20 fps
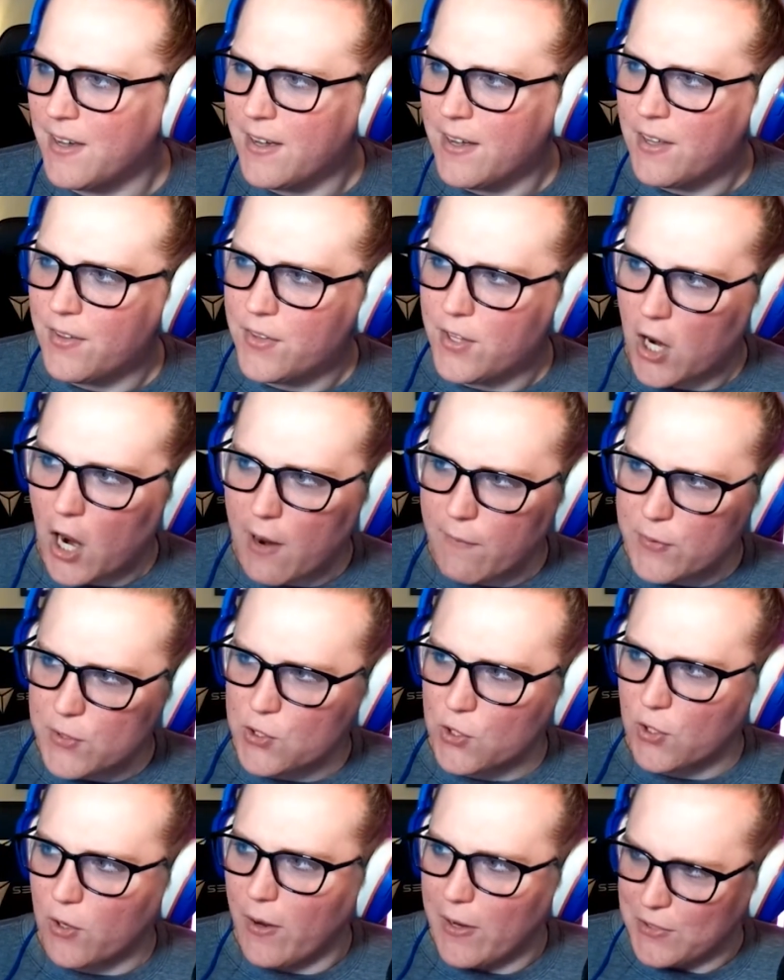The
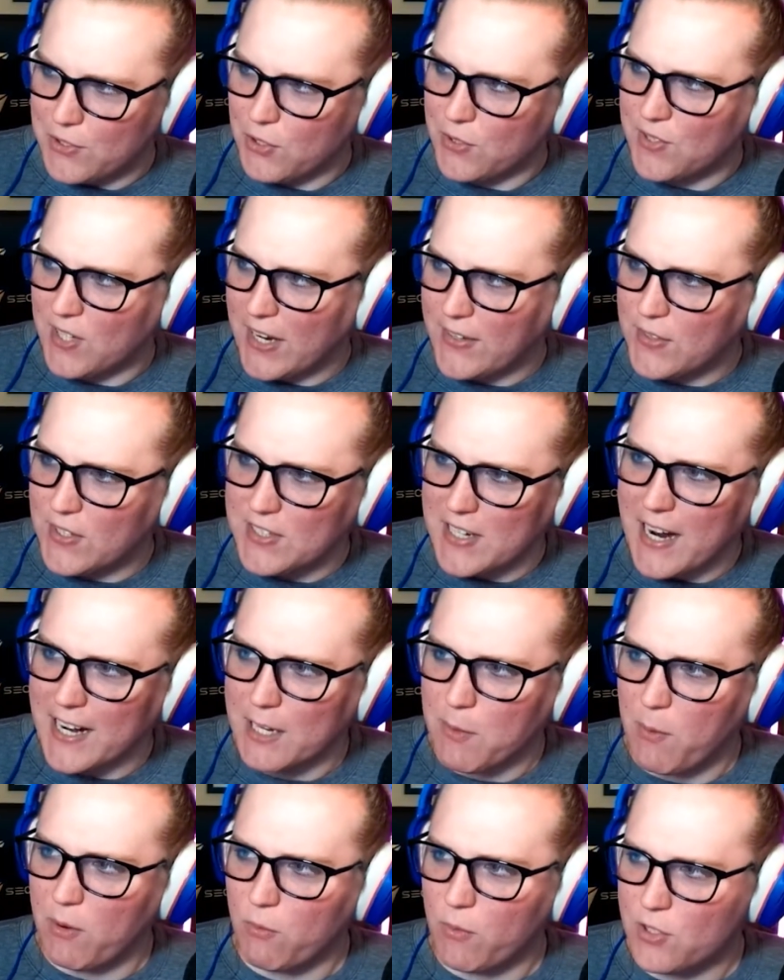officer also signed the
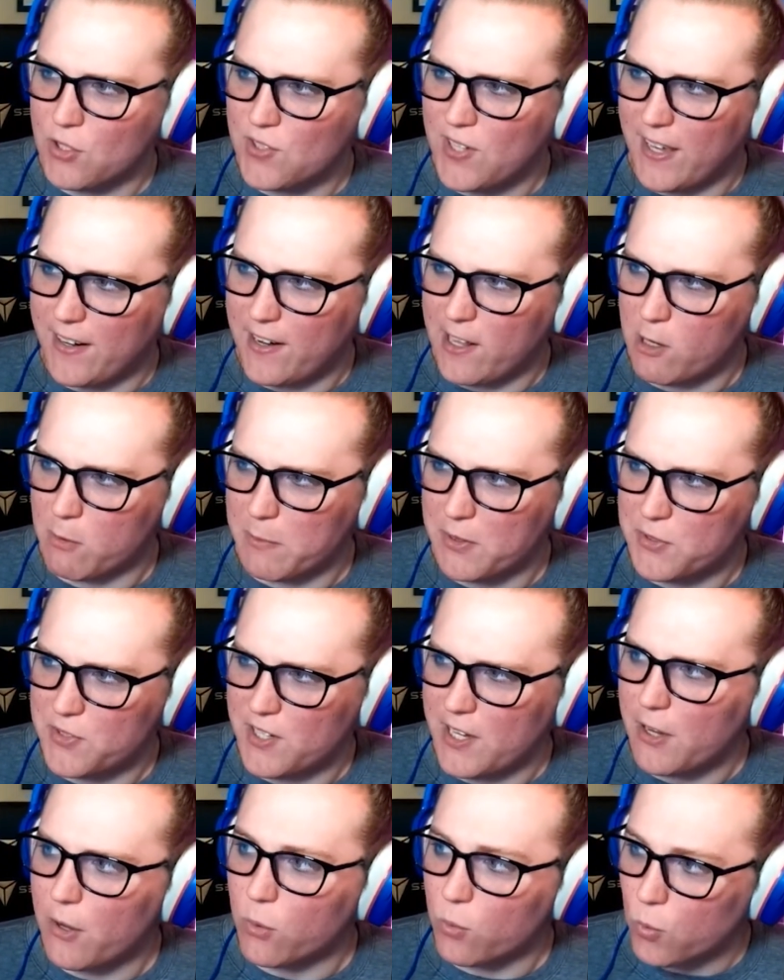document, which said
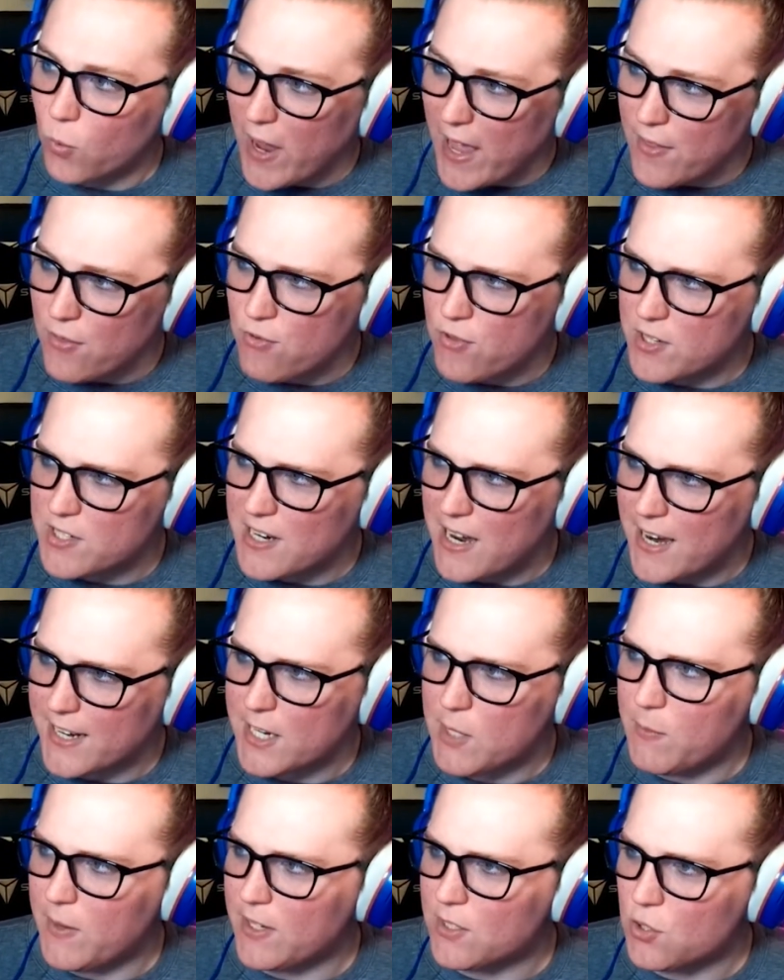Hermosillo read the
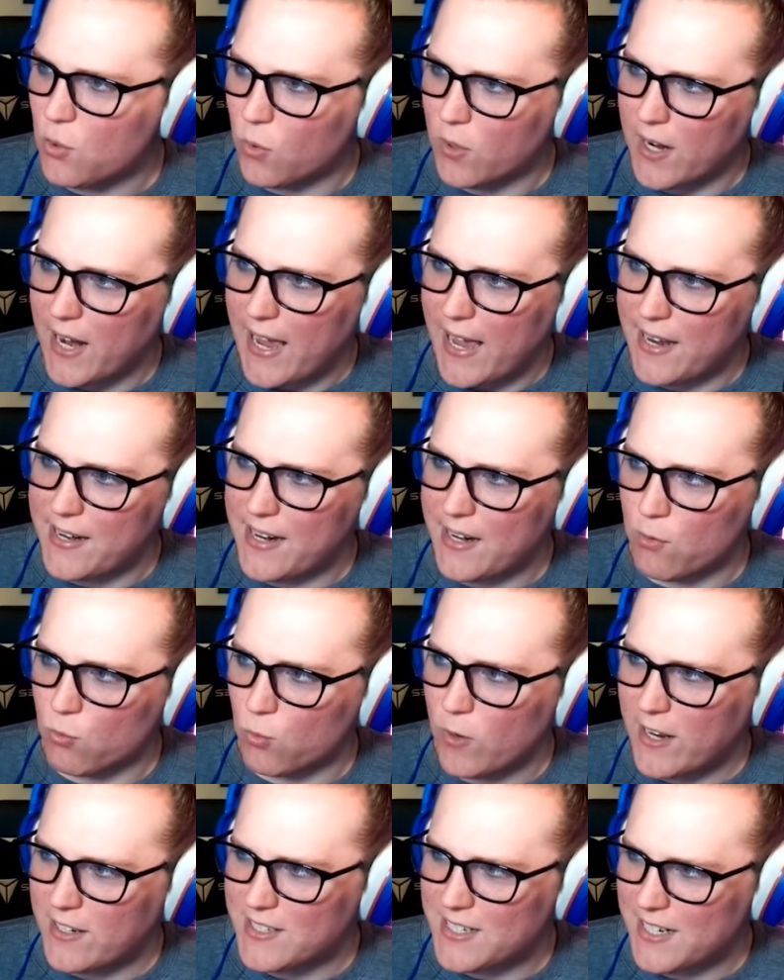document or had it
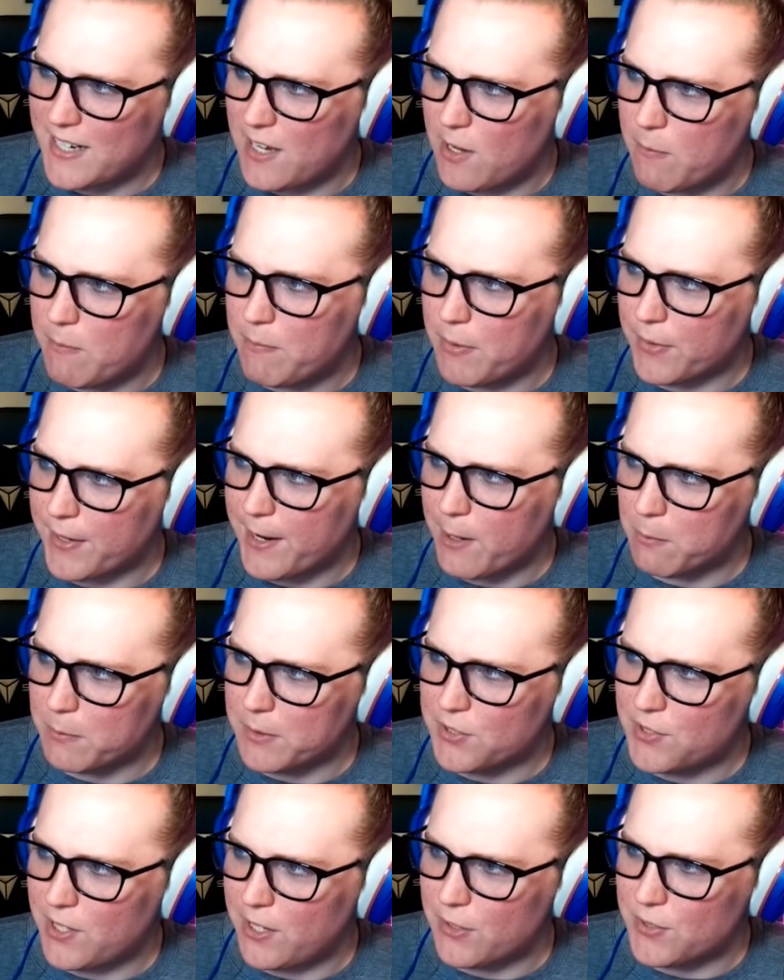read to him, but
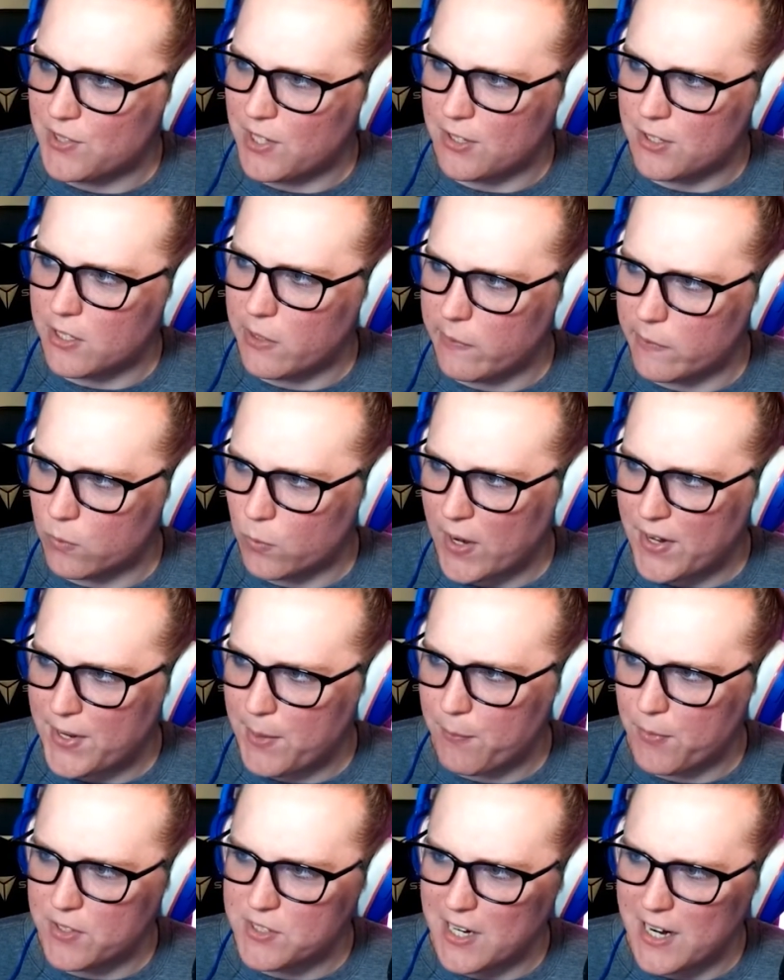Hermosillo said no one read
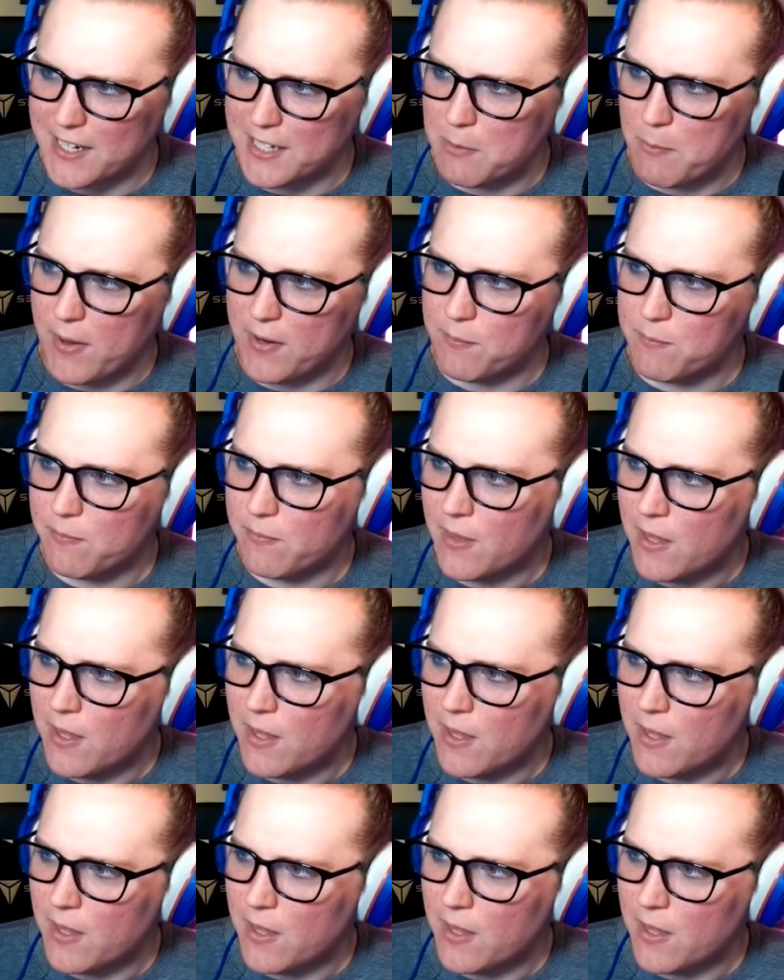him the document.